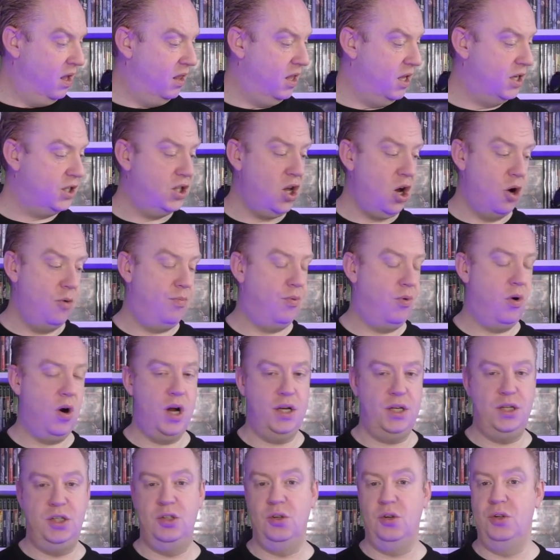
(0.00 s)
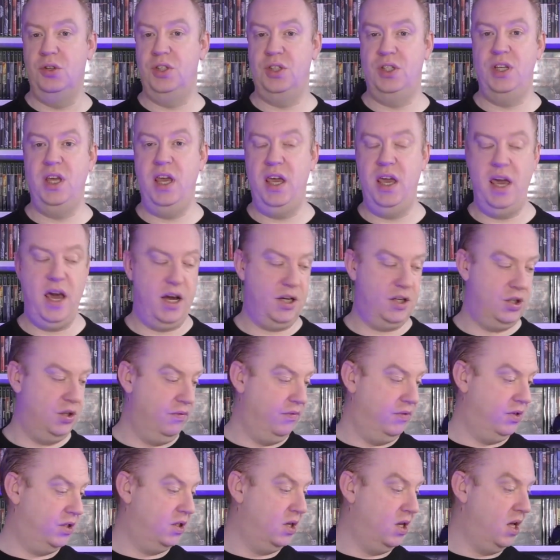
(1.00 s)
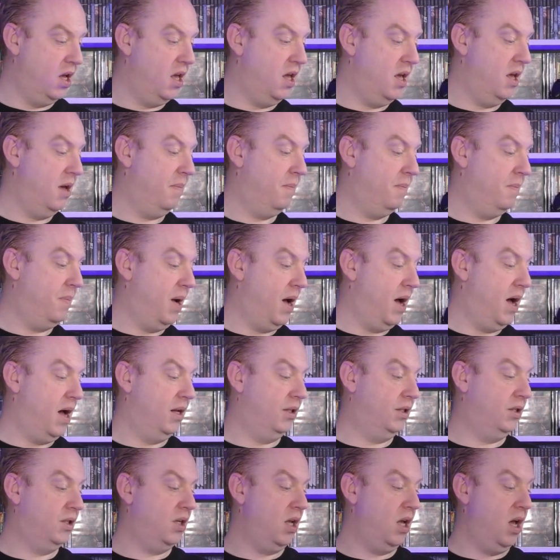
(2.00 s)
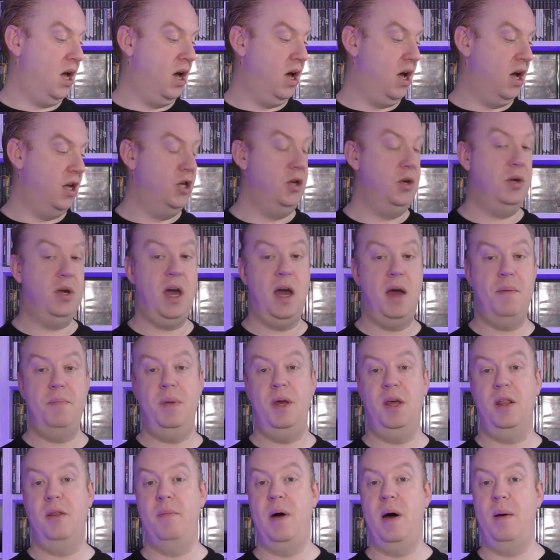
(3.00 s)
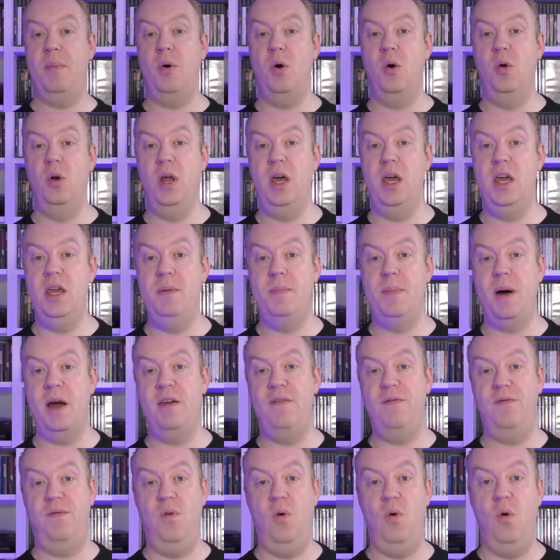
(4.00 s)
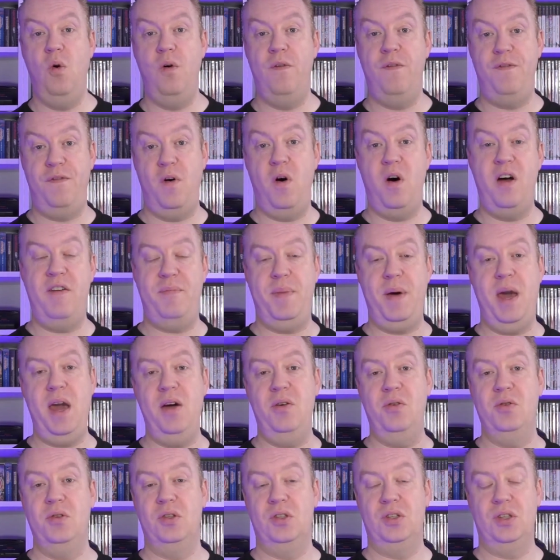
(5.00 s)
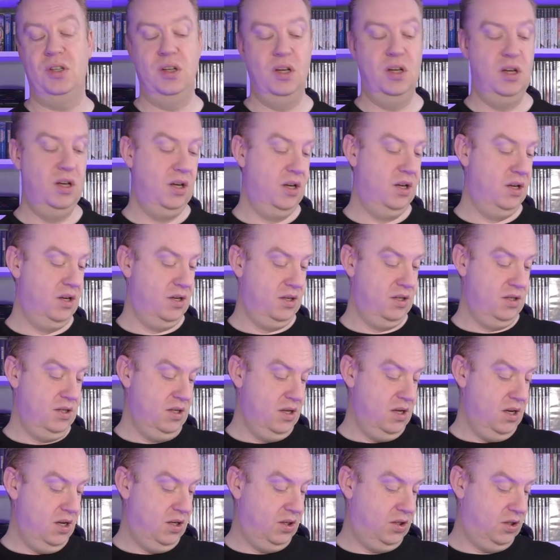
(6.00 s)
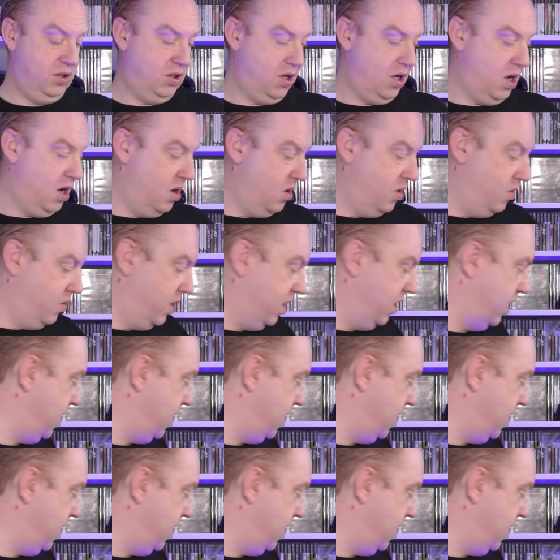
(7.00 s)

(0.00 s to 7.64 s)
there's no prices on CEX, obviously, but uh, you can pick them up on eBay for £5. So,